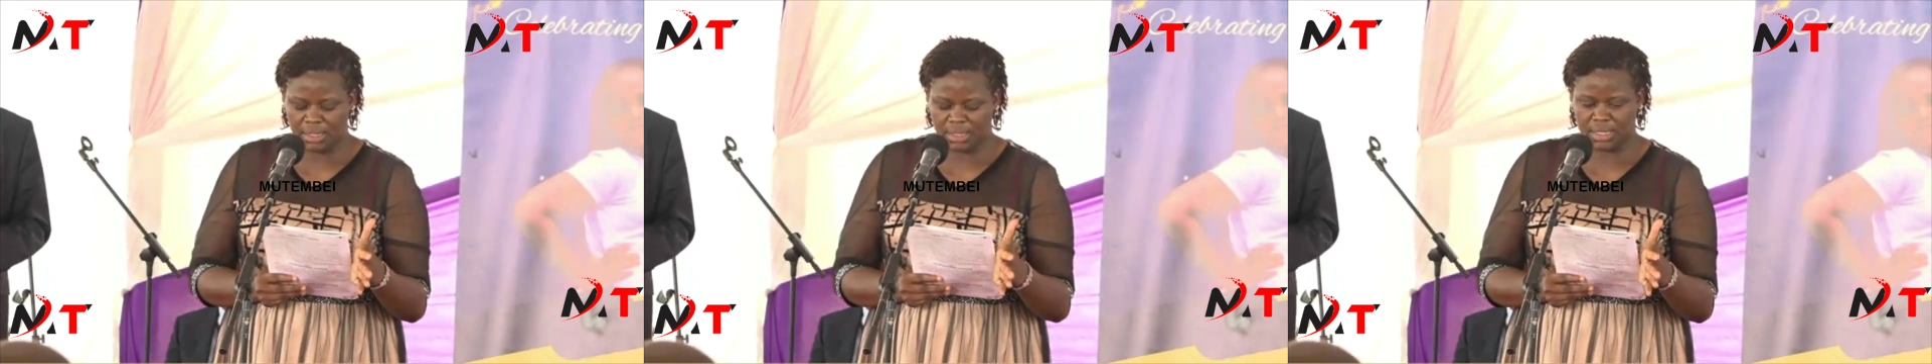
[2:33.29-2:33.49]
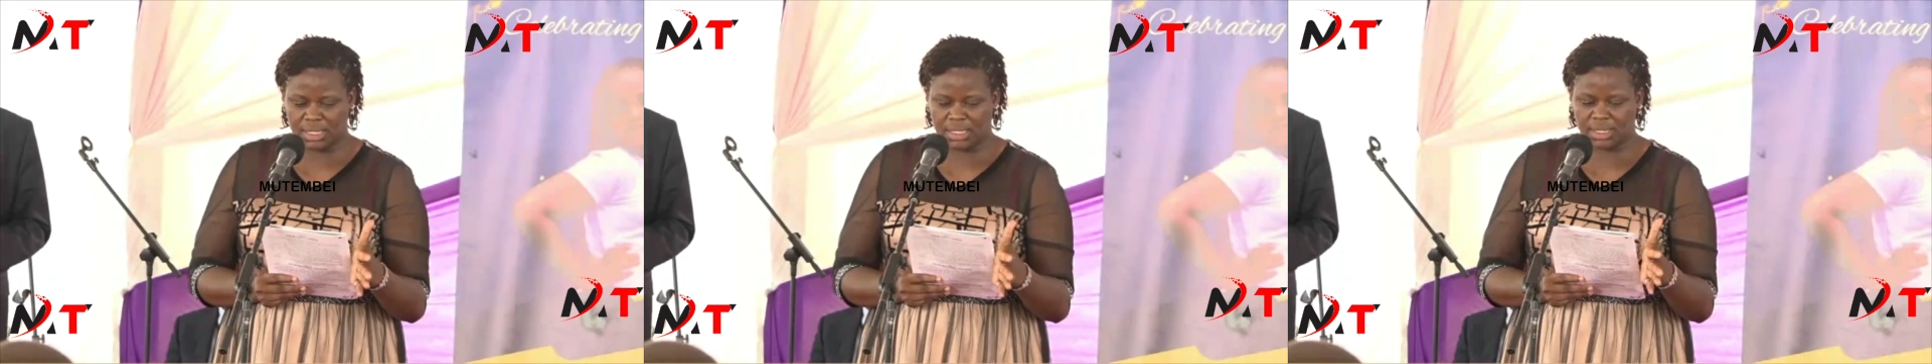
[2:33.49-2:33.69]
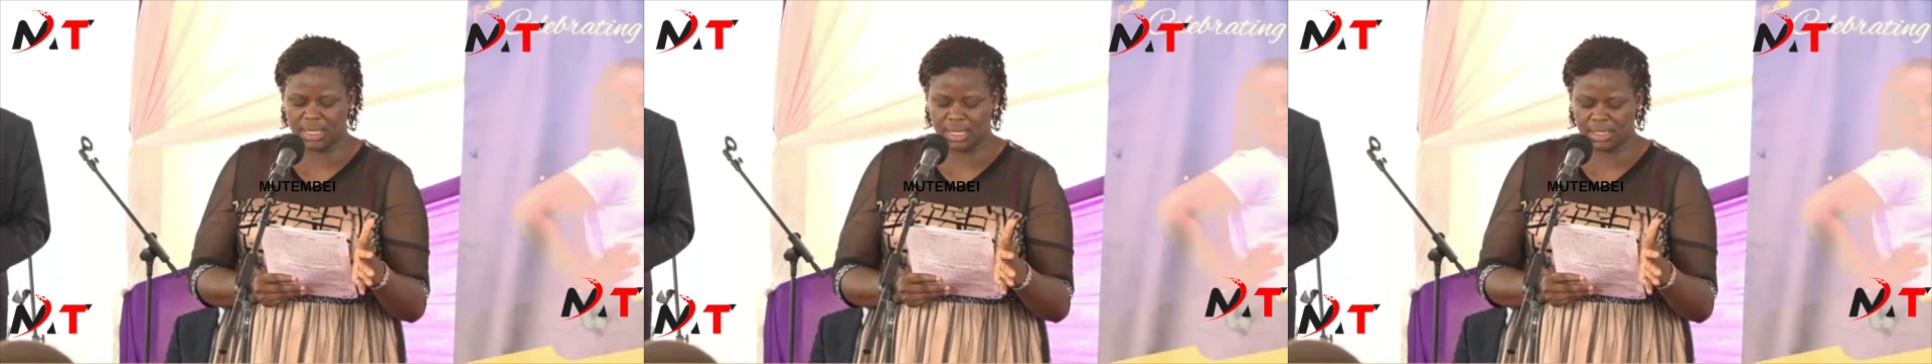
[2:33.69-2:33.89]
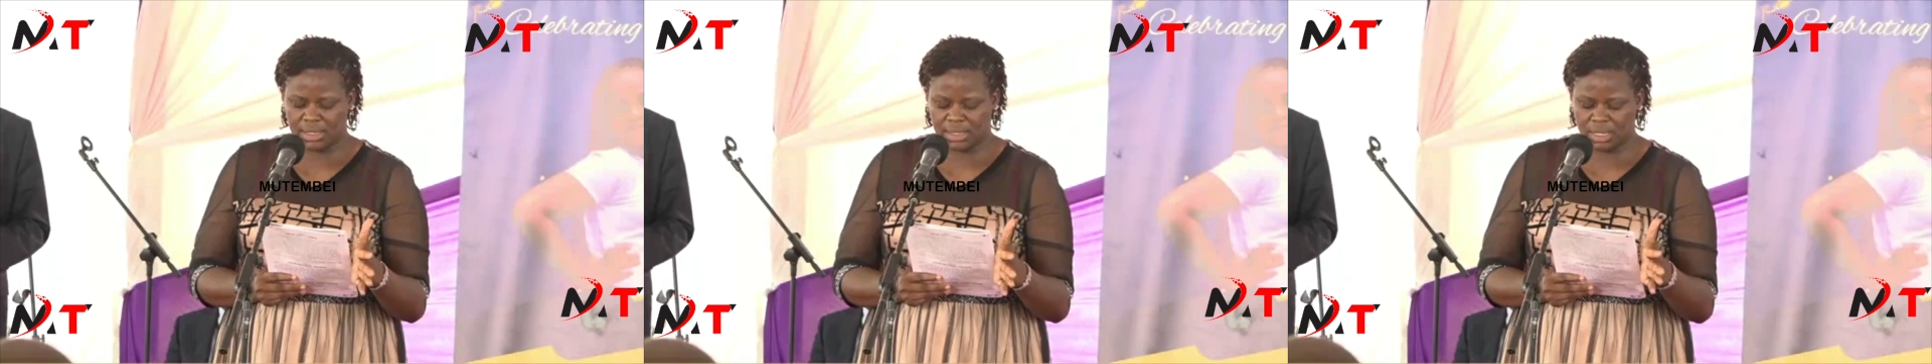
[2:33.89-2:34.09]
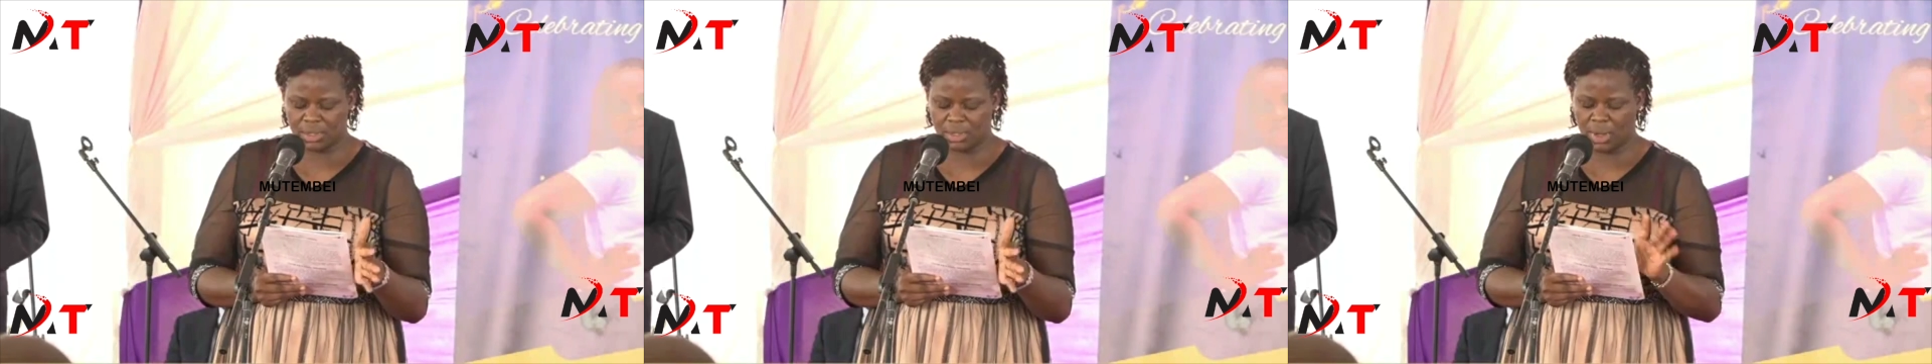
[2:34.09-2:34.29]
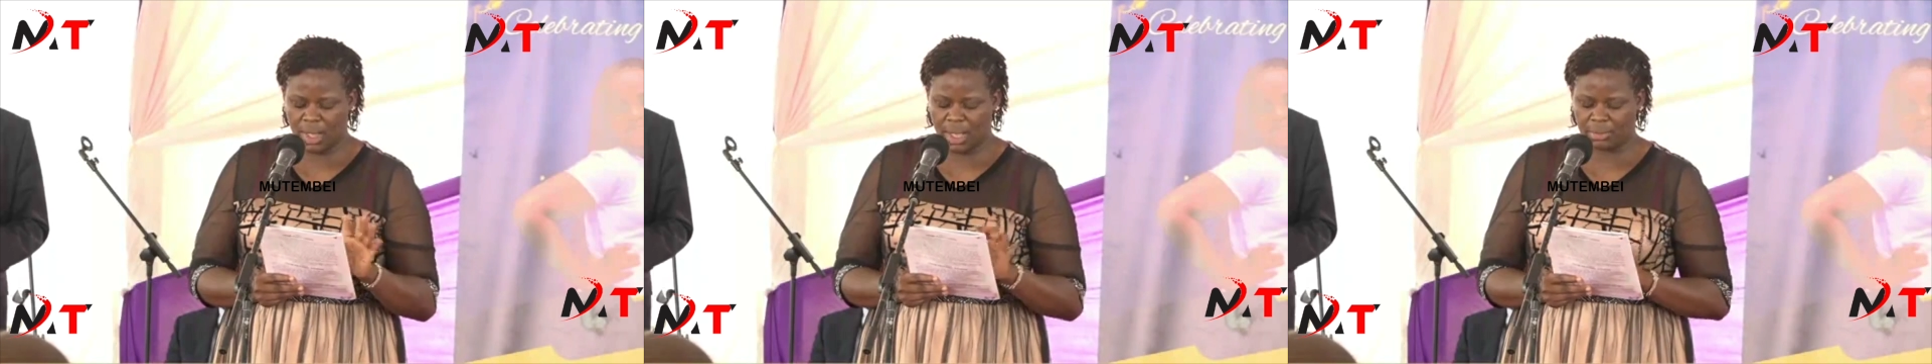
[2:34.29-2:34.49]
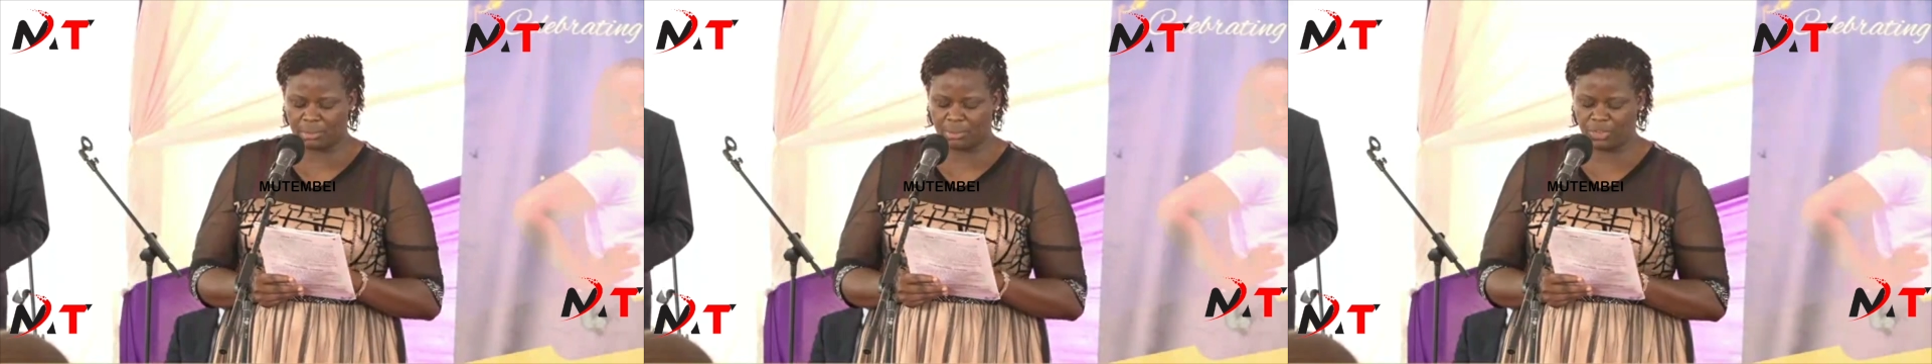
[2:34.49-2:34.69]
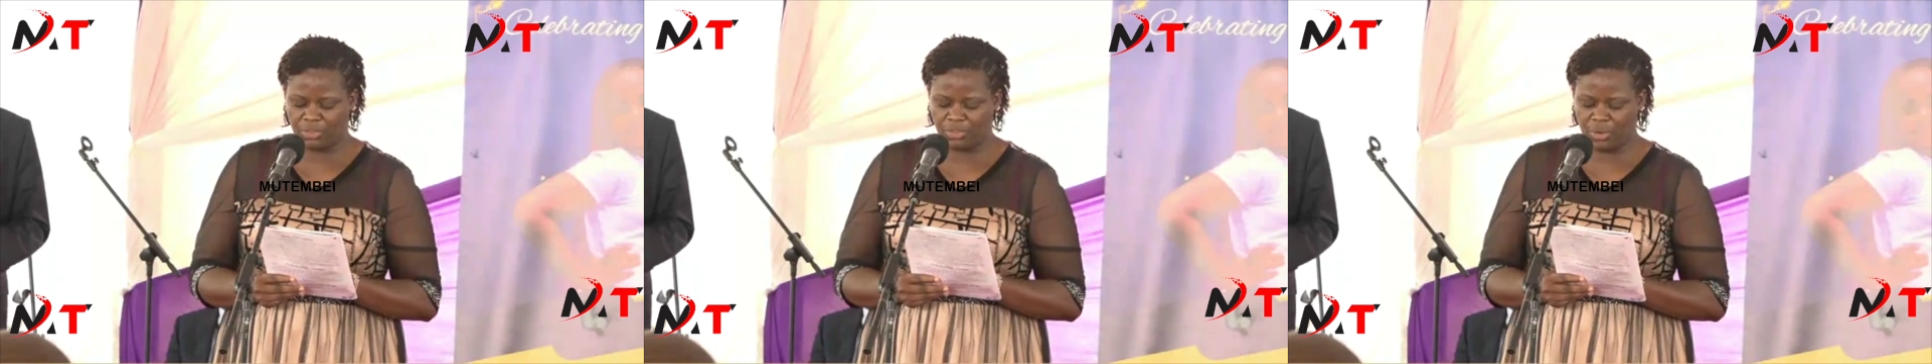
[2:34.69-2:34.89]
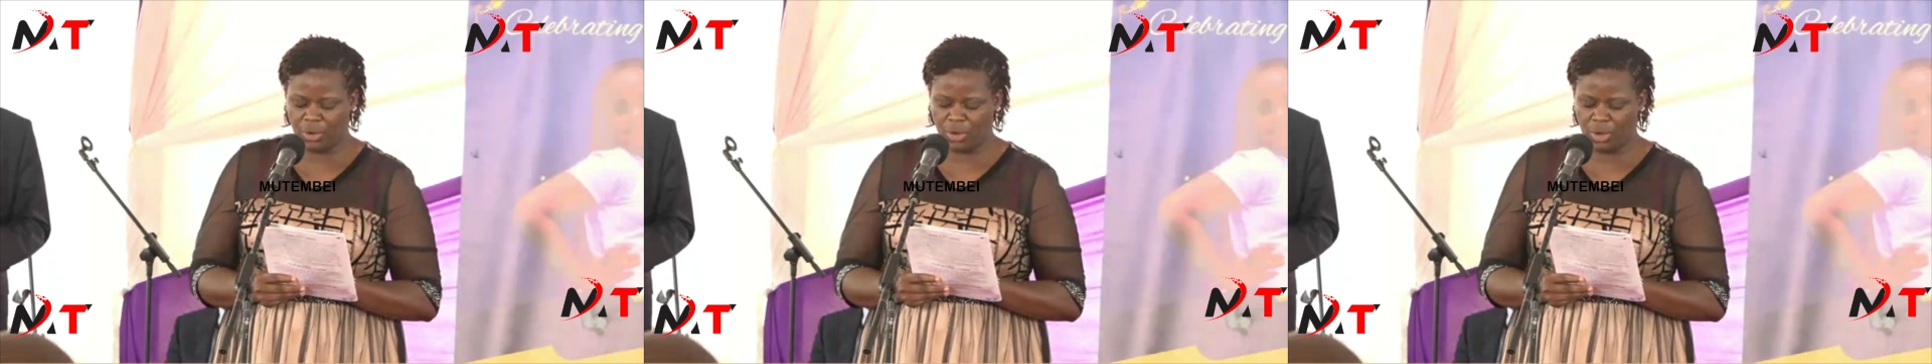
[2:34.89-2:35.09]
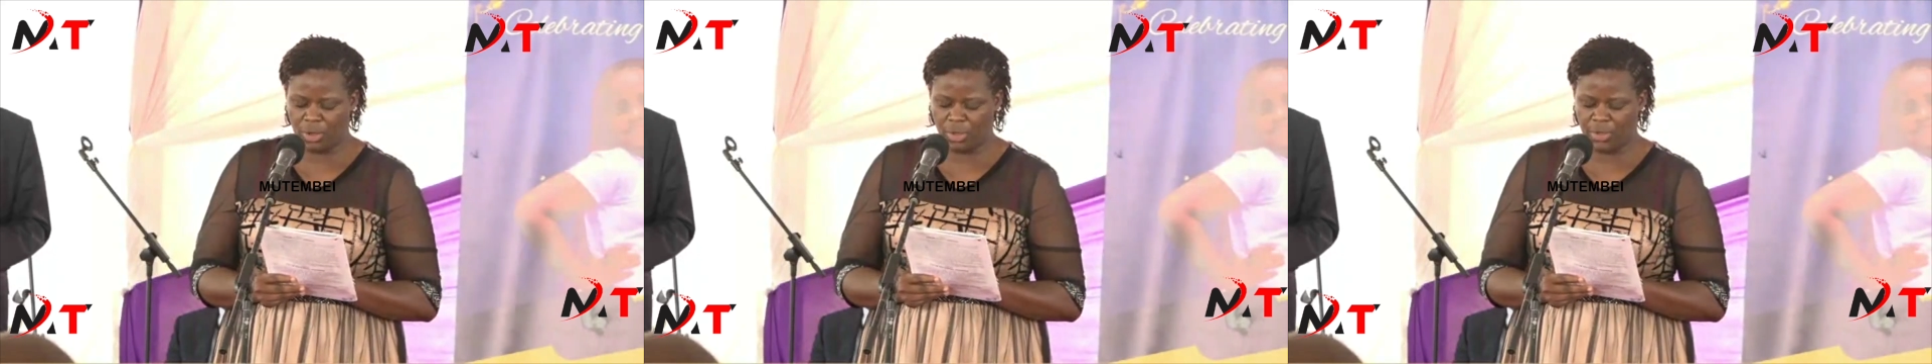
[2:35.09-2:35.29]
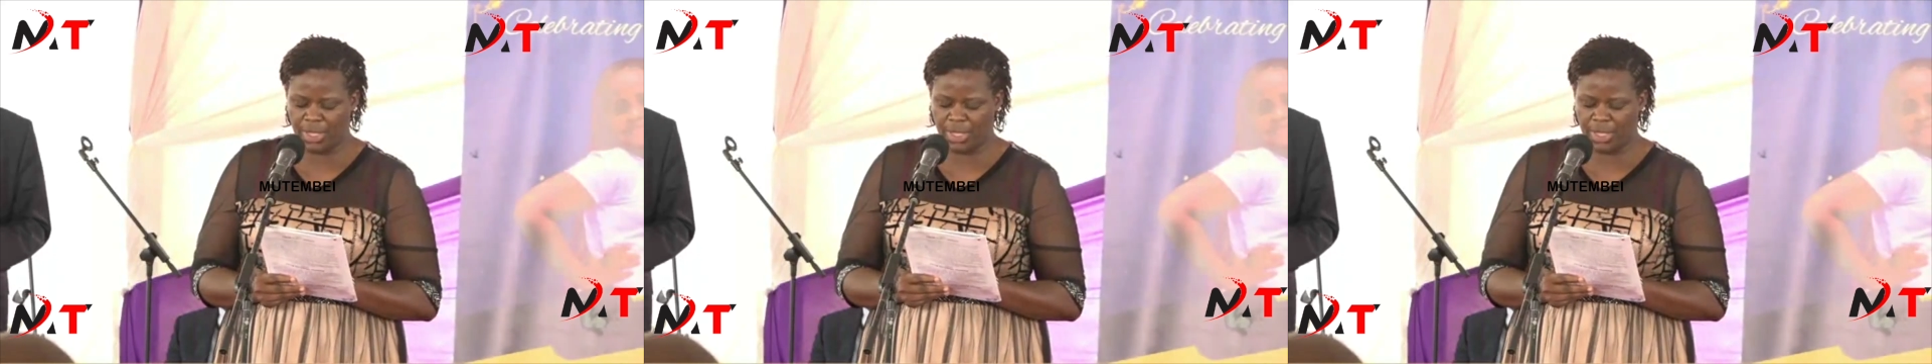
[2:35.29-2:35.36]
sickness you had before,